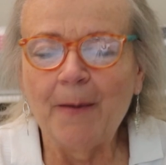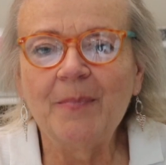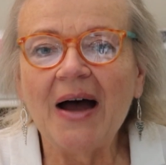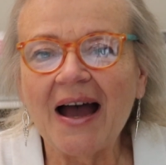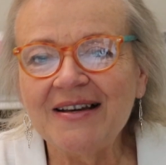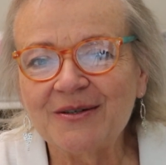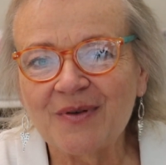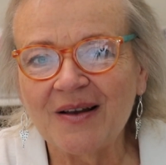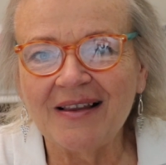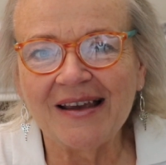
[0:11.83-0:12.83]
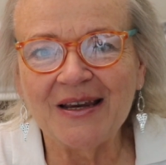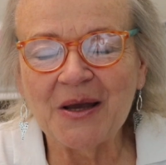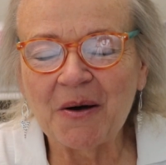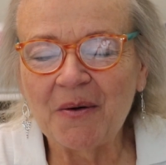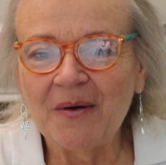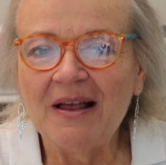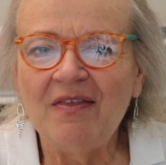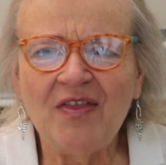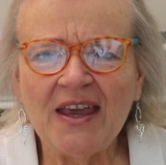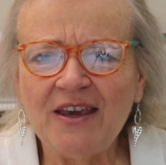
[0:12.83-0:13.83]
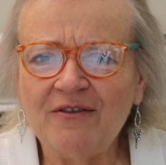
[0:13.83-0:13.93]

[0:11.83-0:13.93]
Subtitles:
but I just want to let you know, thank you